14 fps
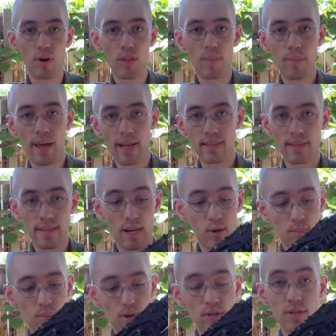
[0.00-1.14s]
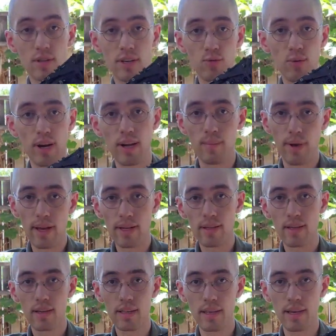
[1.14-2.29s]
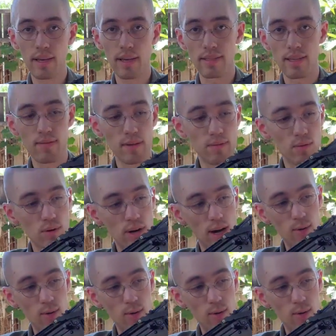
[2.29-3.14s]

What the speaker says: all the magazines I would personally recommend in the AK-74.